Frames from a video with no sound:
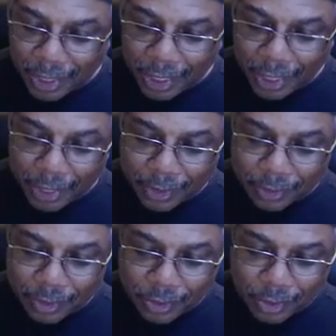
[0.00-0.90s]

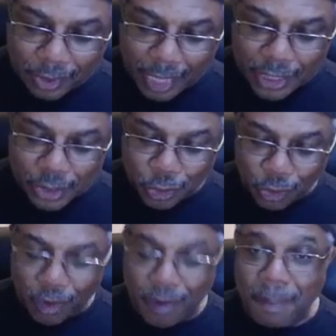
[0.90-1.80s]
And Not
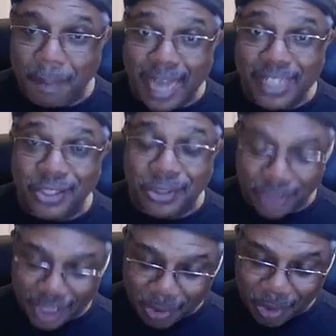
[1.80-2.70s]
Your Magical
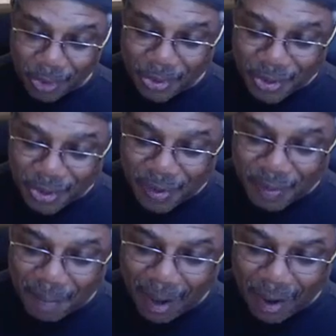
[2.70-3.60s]
Negro
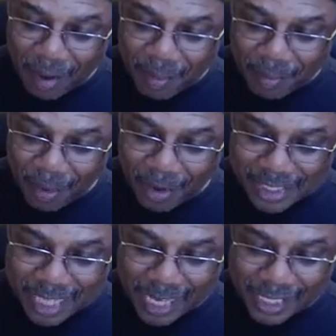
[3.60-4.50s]
by
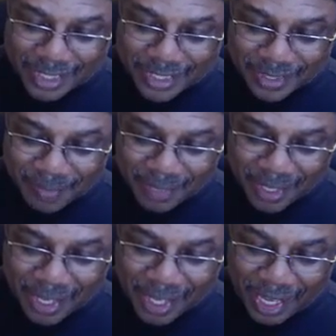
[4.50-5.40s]
Marcus Hayes.
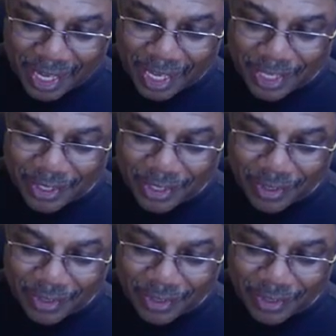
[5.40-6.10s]
And